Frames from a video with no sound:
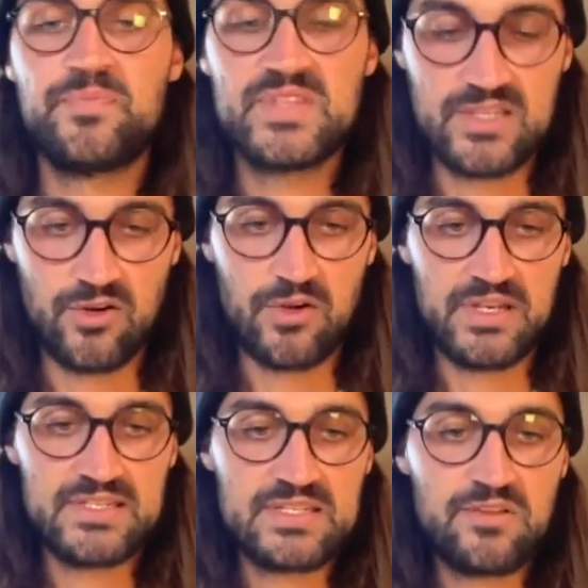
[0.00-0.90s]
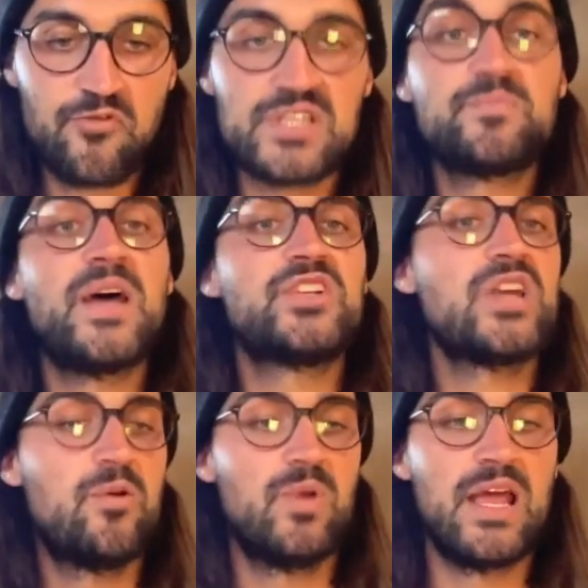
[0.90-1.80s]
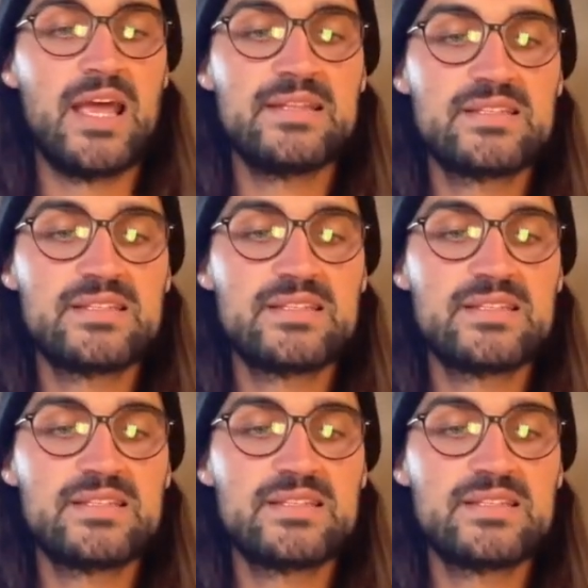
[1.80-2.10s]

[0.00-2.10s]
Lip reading: So this is the first patch I will add.